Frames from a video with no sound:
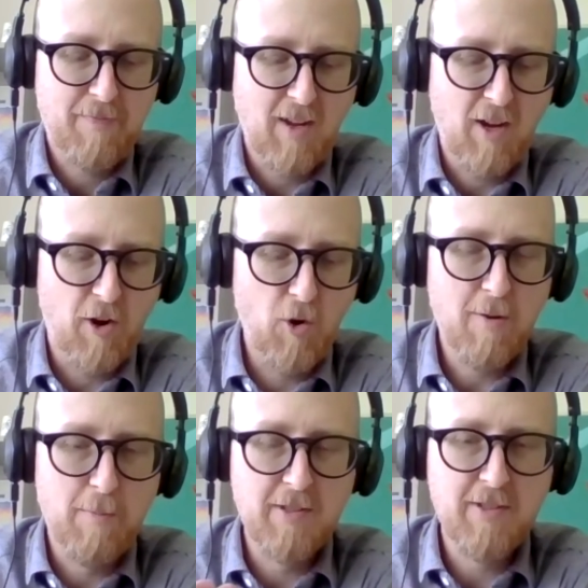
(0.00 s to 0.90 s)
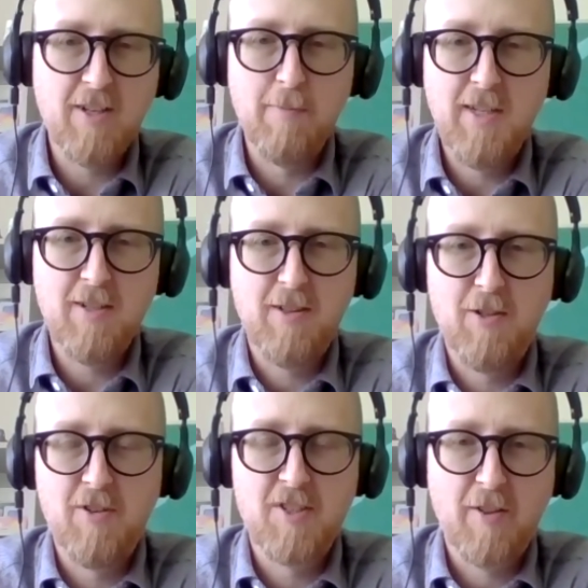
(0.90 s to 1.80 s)
own ability to meet
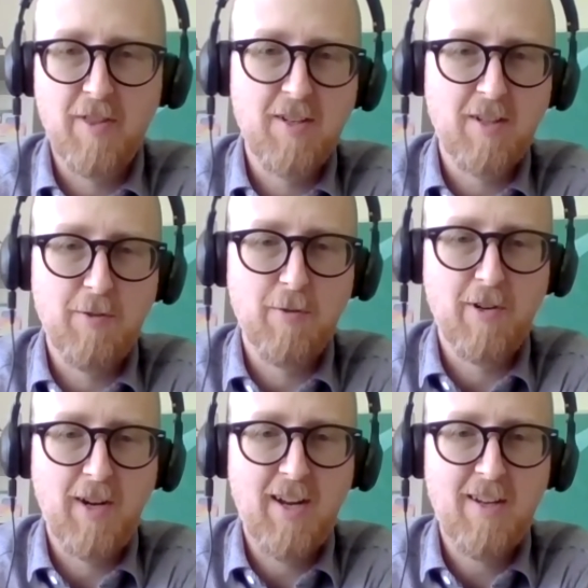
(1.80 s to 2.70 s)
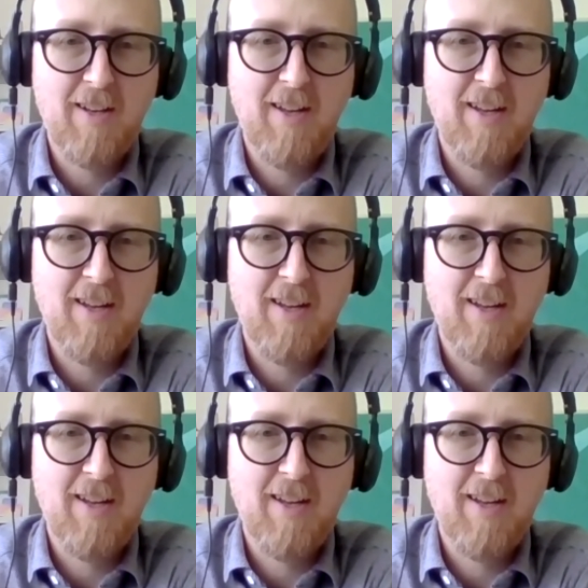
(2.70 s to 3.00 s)
learners authentically where they're at,